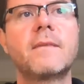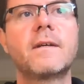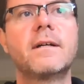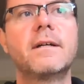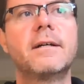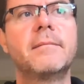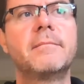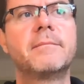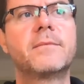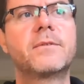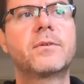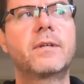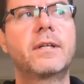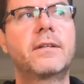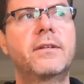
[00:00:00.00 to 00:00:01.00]

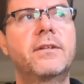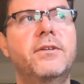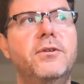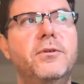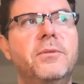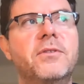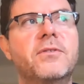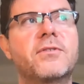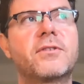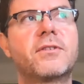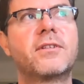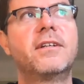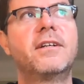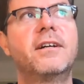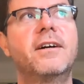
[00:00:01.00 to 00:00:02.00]
So I think humans
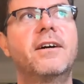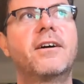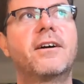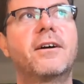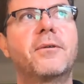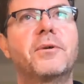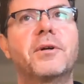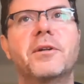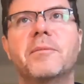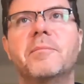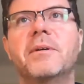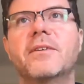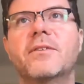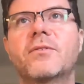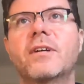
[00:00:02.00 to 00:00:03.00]
are one of the
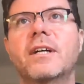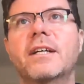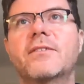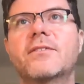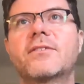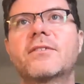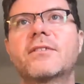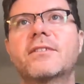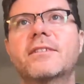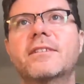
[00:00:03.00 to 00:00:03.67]
big threats